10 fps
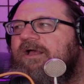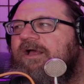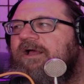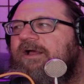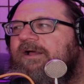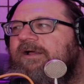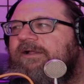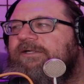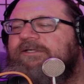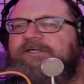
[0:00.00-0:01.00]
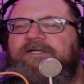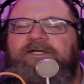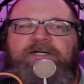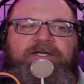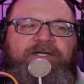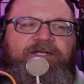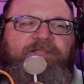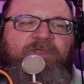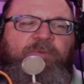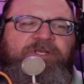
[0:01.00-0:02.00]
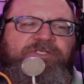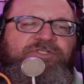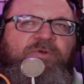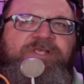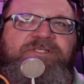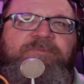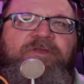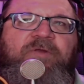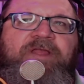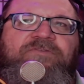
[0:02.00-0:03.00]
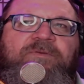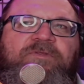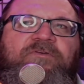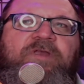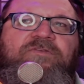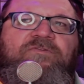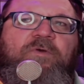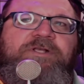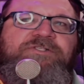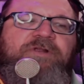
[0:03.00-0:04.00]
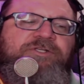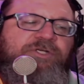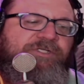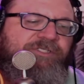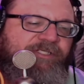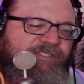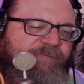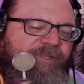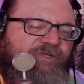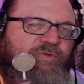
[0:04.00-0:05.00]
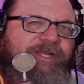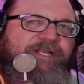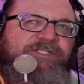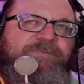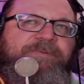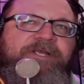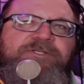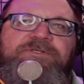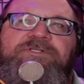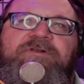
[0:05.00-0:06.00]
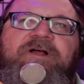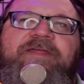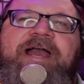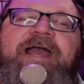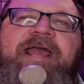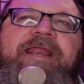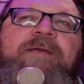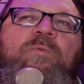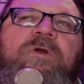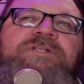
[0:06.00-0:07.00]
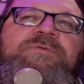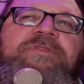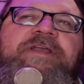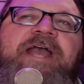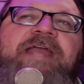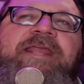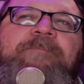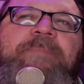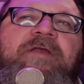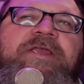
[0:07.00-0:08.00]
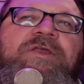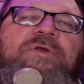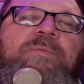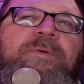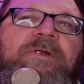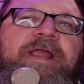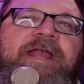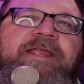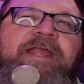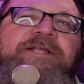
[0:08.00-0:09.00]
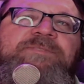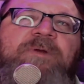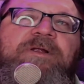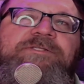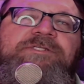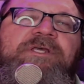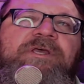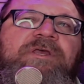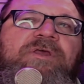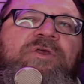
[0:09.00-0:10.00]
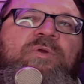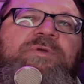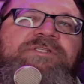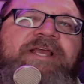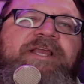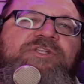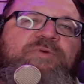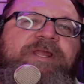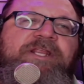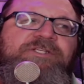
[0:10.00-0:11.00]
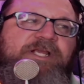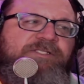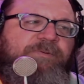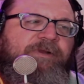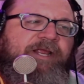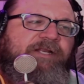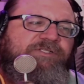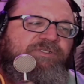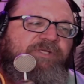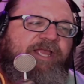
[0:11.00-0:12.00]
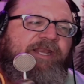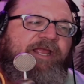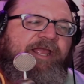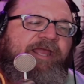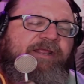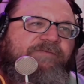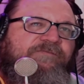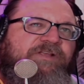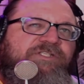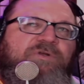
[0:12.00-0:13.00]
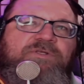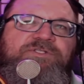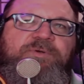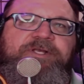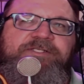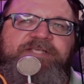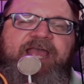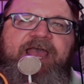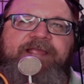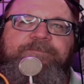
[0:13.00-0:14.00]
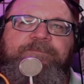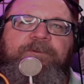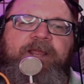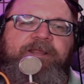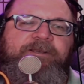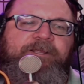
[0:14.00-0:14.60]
That we destroy some of the great soil structures and some of the drainage pictures and all that. And I worked with a guy named Barry Cooper at Kingsbarns, who was like a drainage expert and a physical soils guy, right?